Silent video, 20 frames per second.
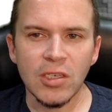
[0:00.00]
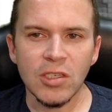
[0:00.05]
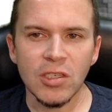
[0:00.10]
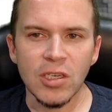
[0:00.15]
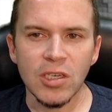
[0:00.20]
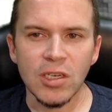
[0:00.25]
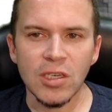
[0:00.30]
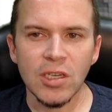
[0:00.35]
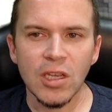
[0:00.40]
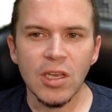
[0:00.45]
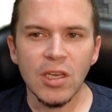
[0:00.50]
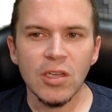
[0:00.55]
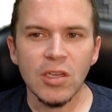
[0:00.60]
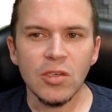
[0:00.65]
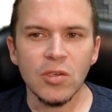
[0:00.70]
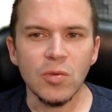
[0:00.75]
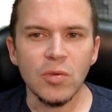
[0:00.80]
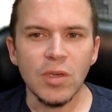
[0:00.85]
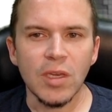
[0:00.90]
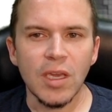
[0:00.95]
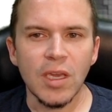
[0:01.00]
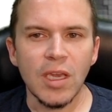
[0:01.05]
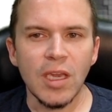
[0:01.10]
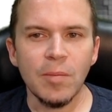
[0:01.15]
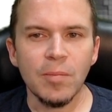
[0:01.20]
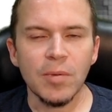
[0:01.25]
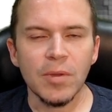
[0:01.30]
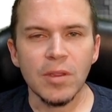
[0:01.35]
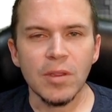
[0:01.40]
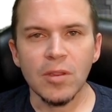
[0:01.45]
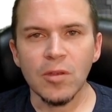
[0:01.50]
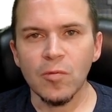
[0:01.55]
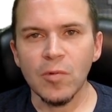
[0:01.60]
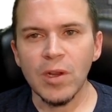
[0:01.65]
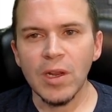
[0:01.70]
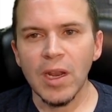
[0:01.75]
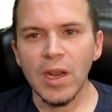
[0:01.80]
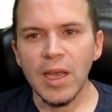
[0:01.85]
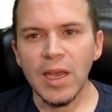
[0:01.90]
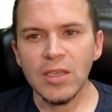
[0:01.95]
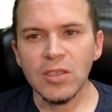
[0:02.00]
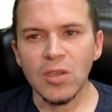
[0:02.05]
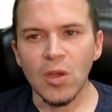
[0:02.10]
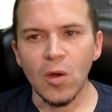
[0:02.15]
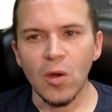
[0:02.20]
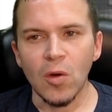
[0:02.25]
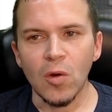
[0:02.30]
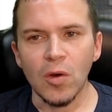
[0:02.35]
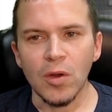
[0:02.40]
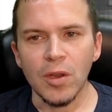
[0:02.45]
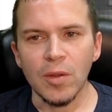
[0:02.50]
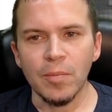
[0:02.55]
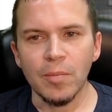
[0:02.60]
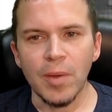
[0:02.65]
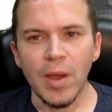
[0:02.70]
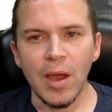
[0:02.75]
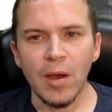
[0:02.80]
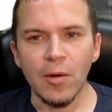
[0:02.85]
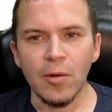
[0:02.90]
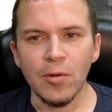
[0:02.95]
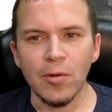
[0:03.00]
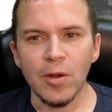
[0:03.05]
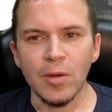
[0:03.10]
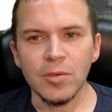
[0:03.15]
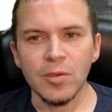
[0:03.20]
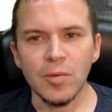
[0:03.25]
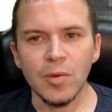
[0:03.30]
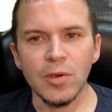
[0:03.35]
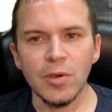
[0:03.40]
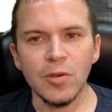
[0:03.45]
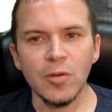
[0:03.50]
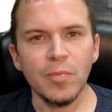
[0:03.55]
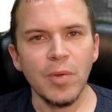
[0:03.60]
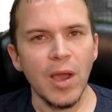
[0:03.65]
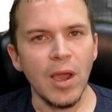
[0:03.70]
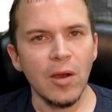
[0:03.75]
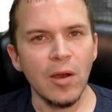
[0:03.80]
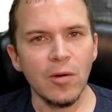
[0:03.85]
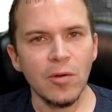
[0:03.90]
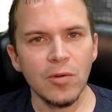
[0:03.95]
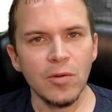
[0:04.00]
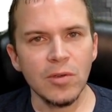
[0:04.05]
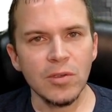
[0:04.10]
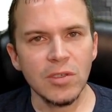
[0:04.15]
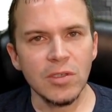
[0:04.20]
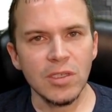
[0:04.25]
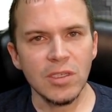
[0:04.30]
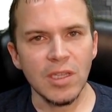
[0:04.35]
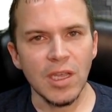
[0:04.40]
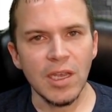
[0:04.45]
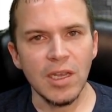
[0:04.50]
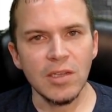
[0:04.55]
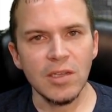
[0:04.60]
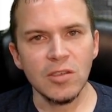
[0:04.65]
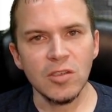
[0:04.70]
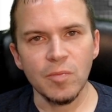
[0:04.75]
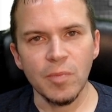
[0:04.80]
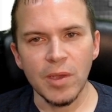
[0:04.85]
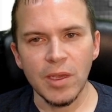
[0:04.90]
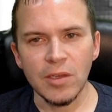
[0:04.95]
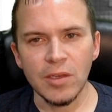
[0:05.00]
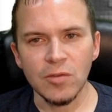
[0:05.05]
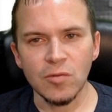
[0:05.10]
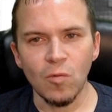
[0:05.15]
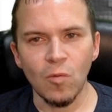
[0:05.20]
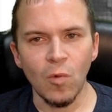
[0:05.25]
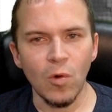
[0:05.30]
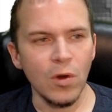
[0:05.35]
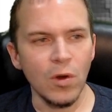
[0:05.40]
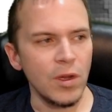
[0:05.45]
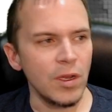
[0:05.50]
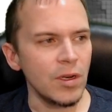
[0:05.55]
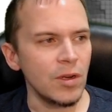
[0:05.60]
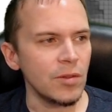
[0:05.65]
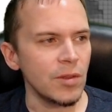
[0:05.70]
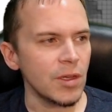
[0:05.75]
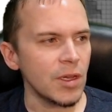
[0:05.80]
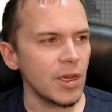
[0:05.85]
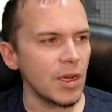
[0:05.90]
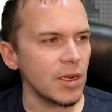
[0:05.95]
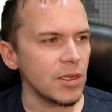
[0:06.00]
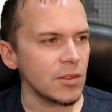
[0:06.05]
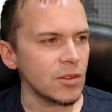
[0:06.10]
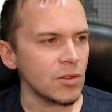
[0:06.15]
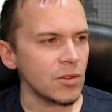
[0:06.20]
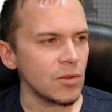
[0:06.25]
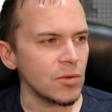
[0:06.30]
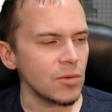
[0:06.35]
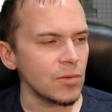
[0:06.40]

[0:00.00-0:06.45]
it to keep the relays on at power up. So we're going to do power on state space 1 on the console.